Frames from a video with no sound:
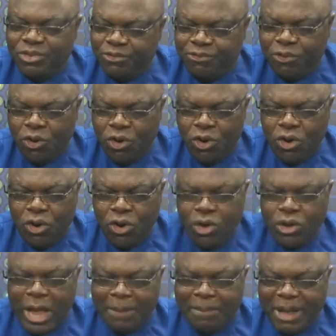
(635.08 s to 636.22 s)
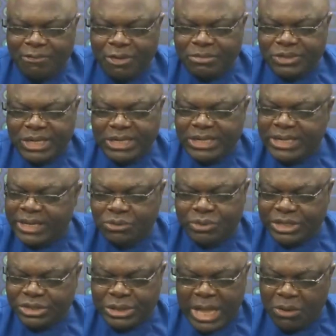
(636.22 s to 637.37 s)
Before, apart from say the
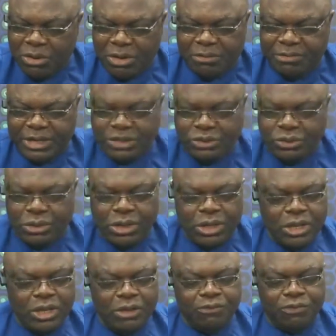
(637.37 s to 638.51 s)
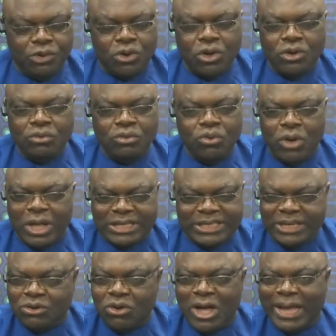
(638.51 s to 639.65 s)
educational qualification, if you don't know
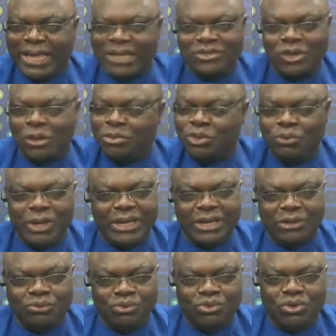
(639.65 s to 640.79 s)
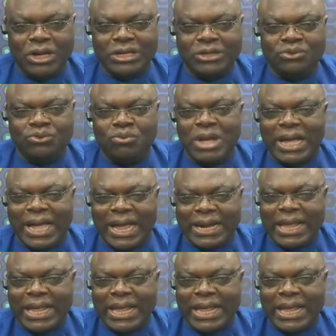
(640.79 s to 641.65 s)
and say you don't get something where they do, you don't they do one